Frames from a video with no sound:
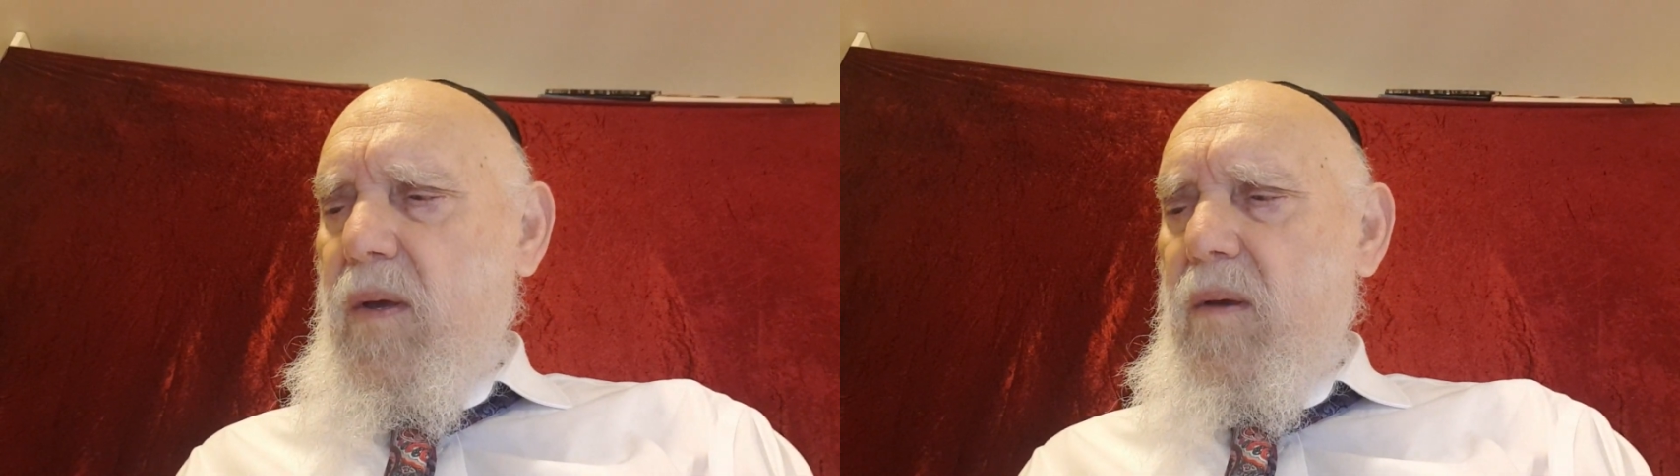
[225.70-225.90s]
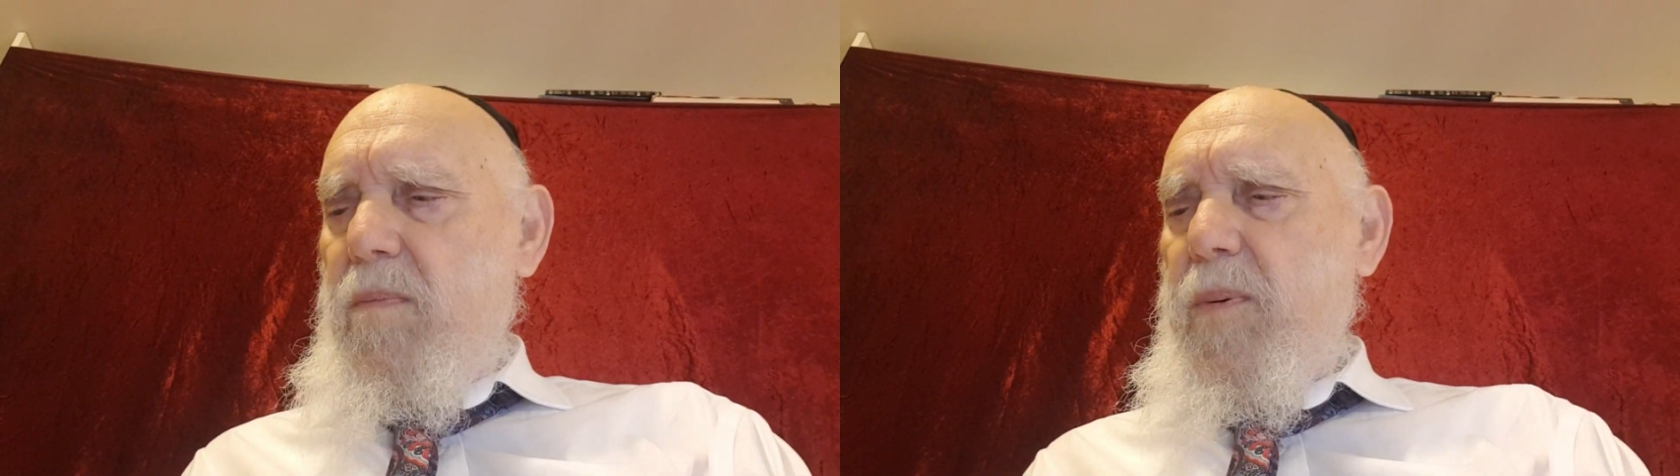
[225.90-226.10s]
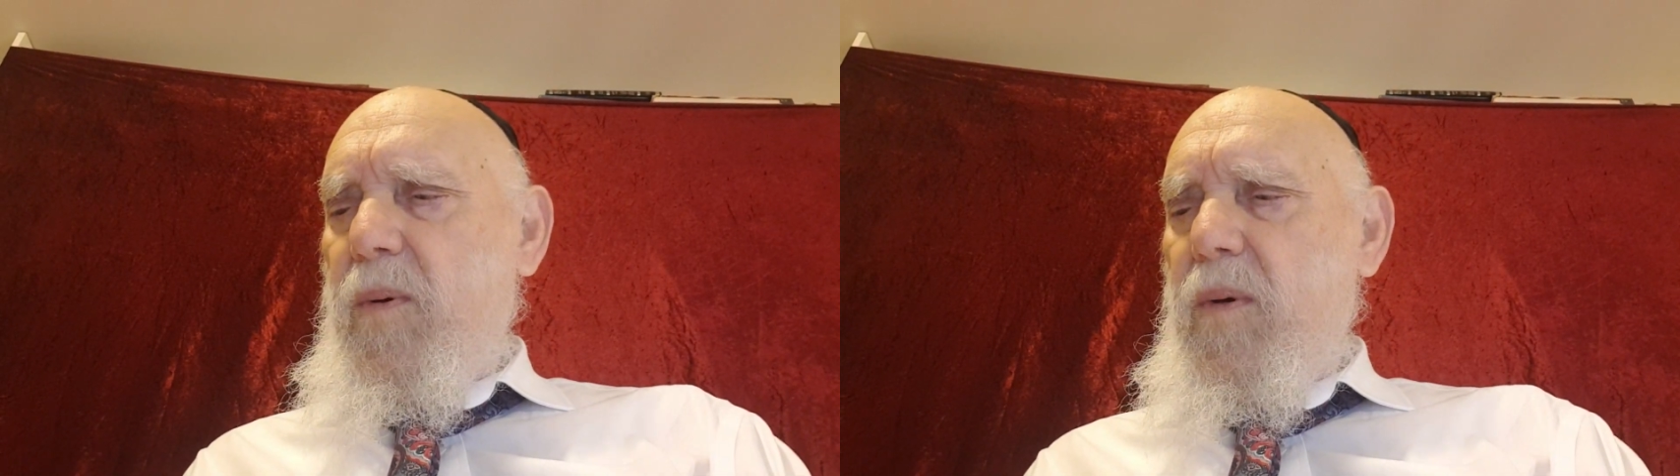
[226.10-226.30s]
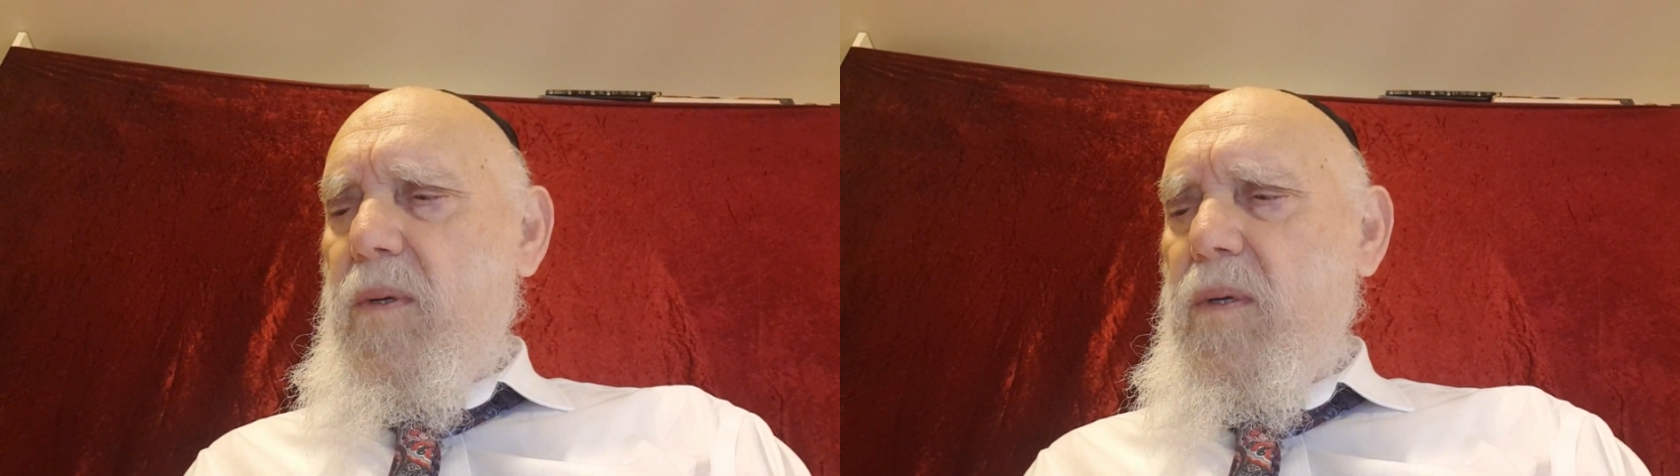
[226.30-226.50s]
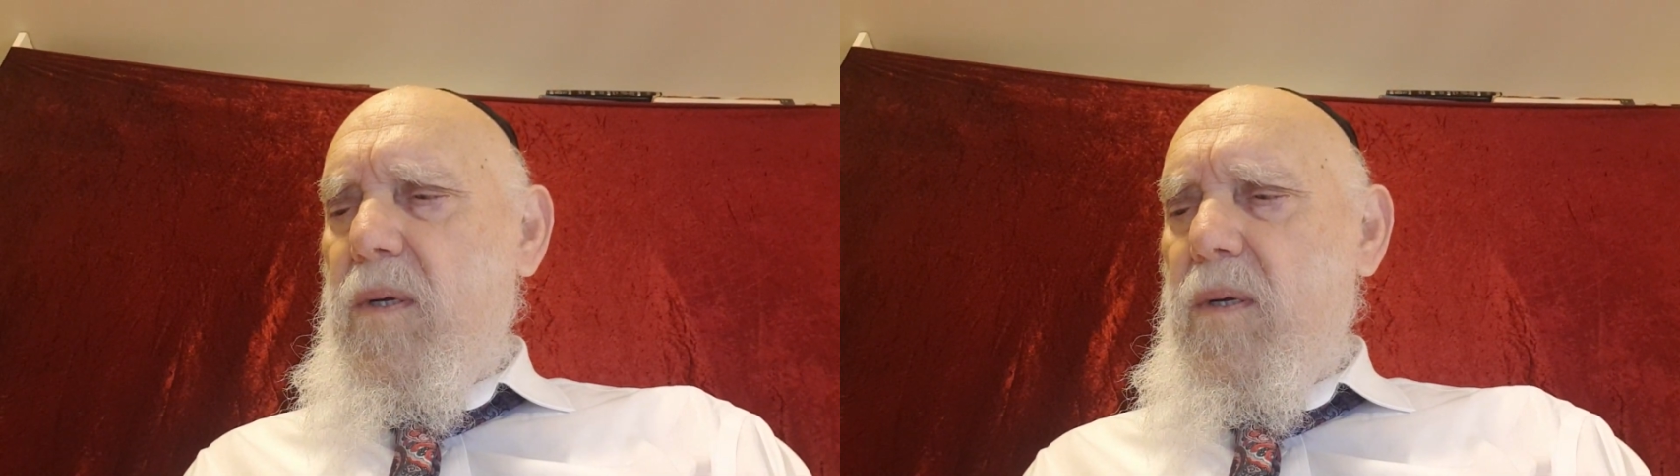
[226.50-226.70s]

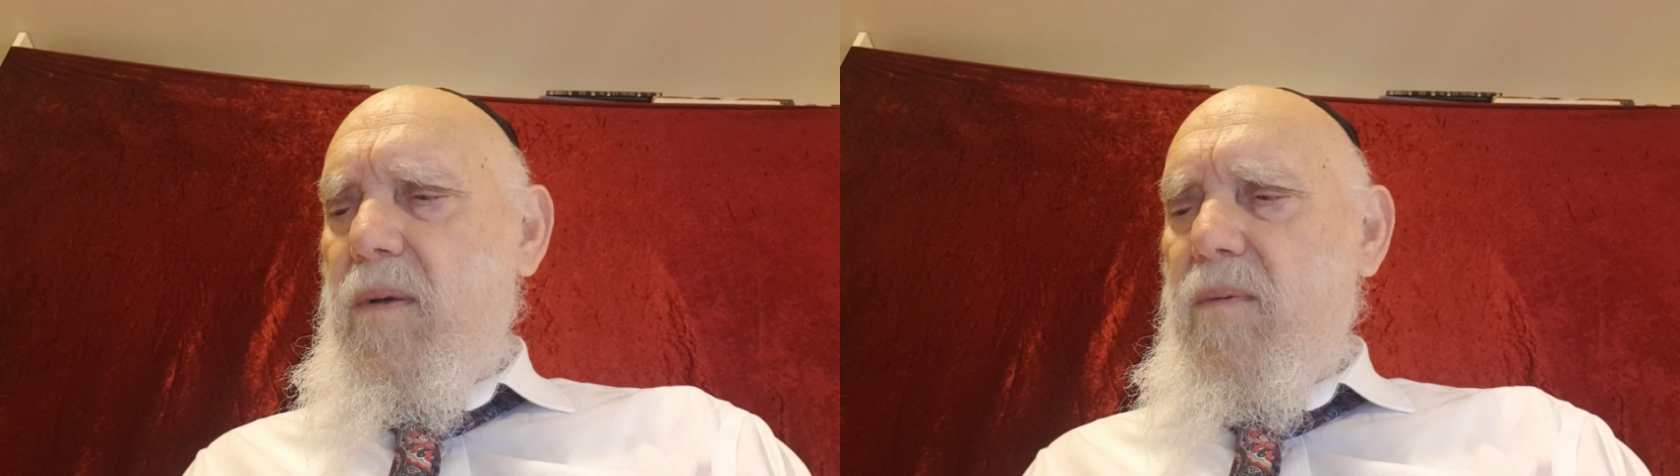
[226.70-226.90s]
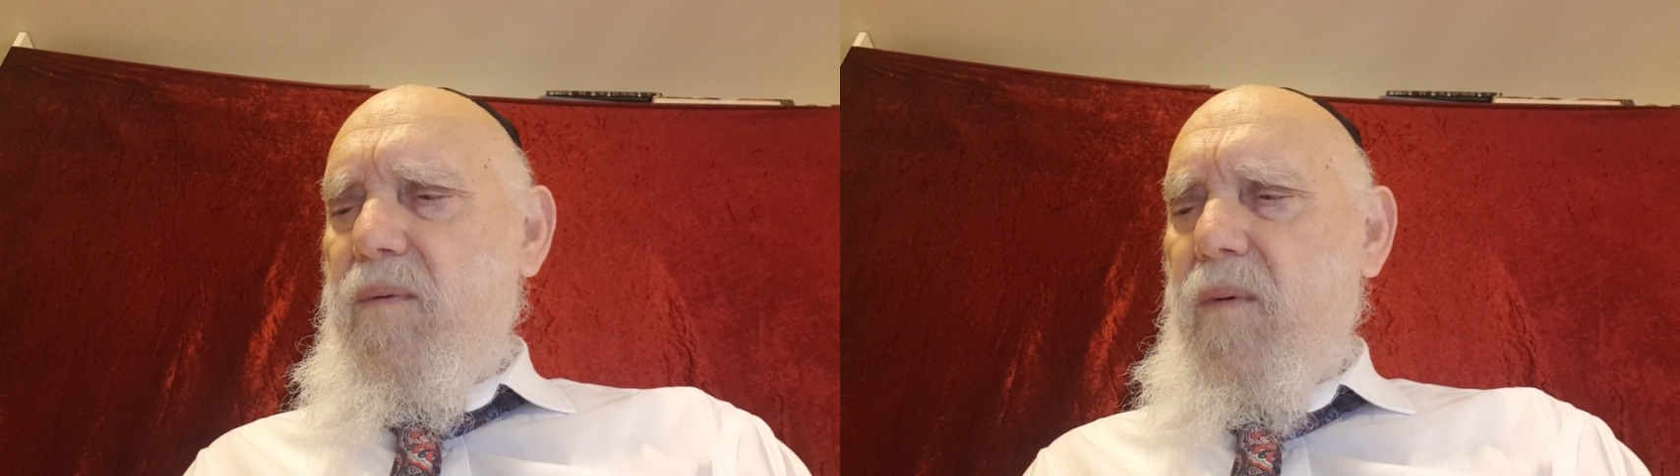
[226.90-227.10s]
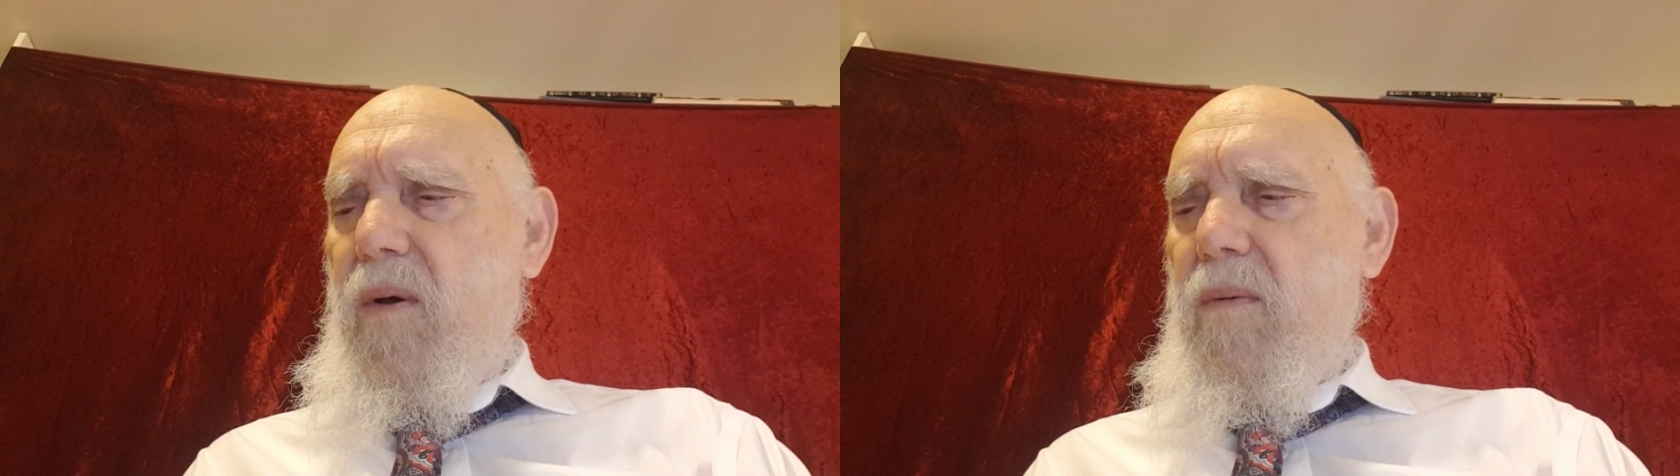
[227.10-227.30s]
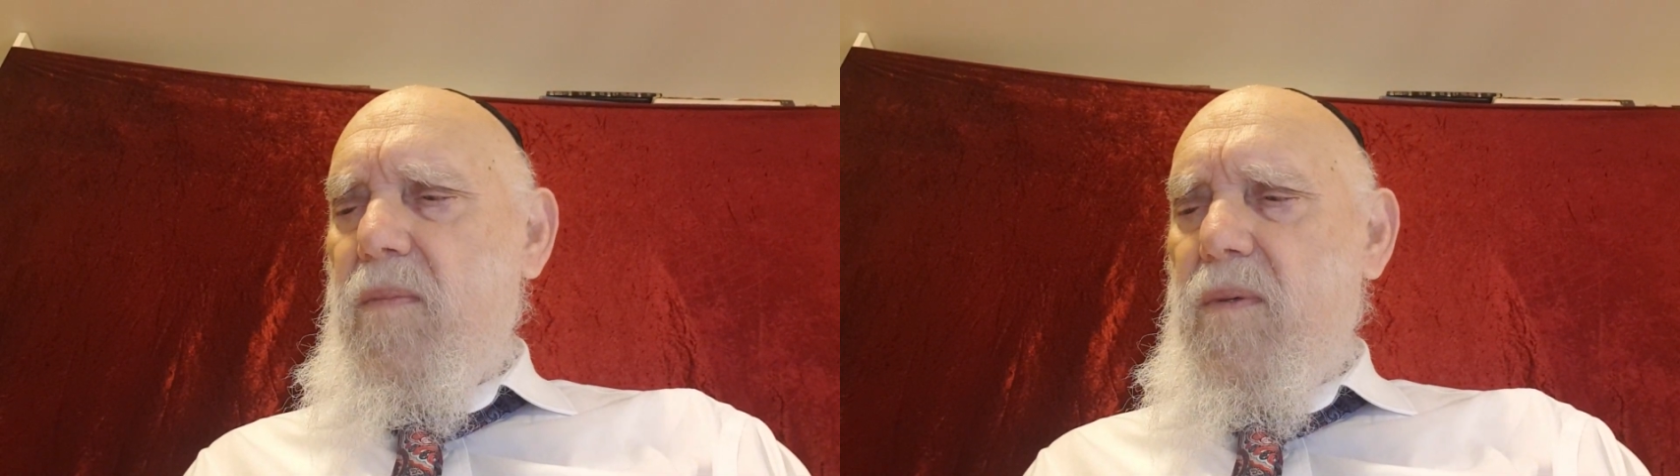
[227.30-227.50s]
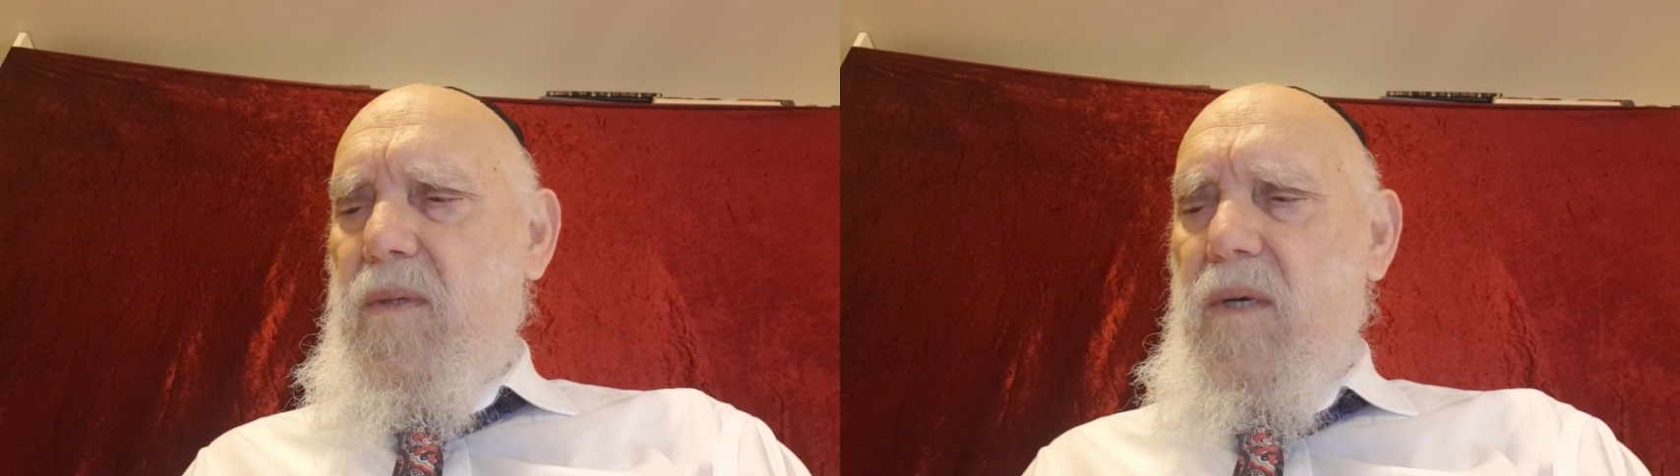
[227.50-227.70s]
impurity from
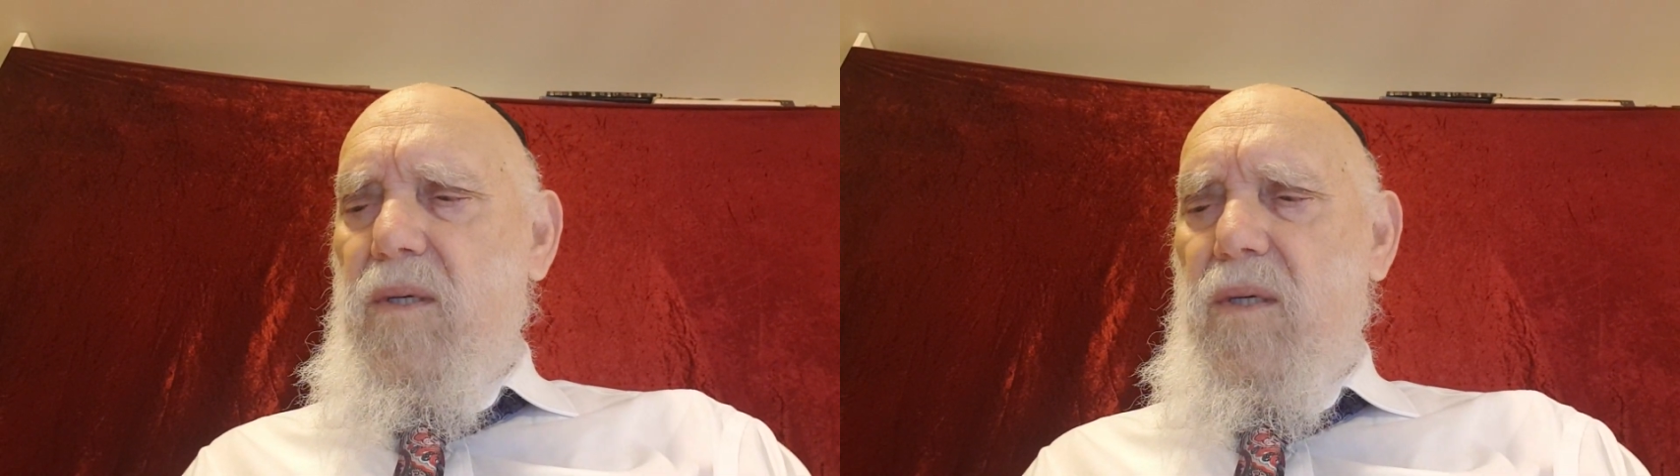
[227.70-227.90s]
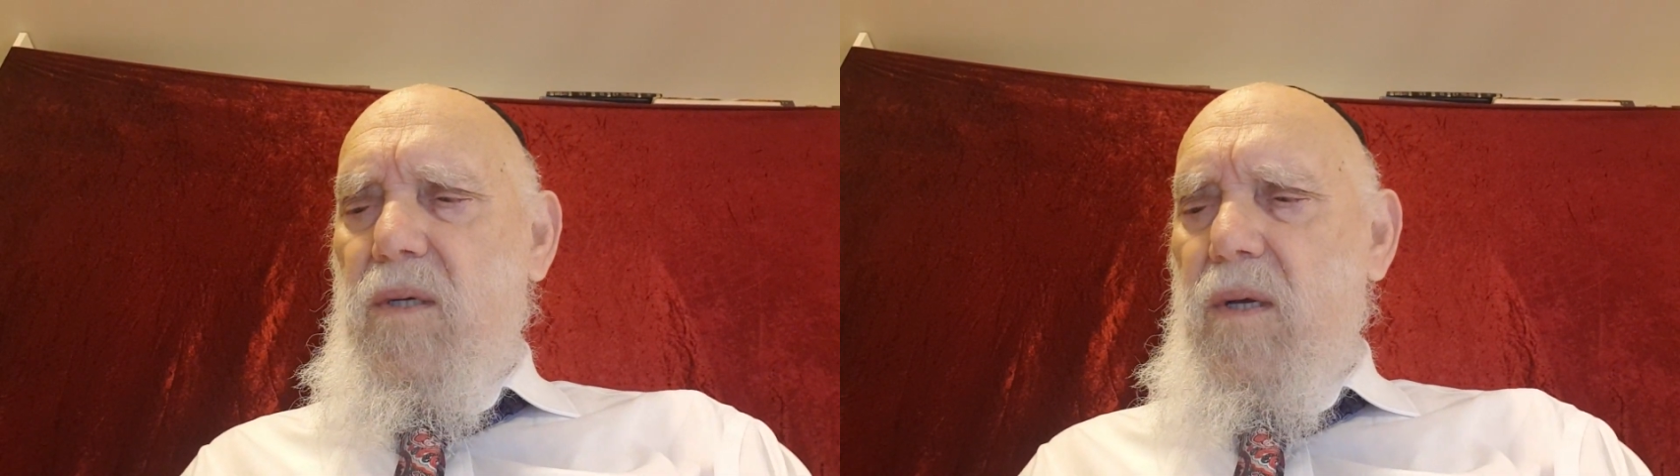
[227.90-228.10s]
this,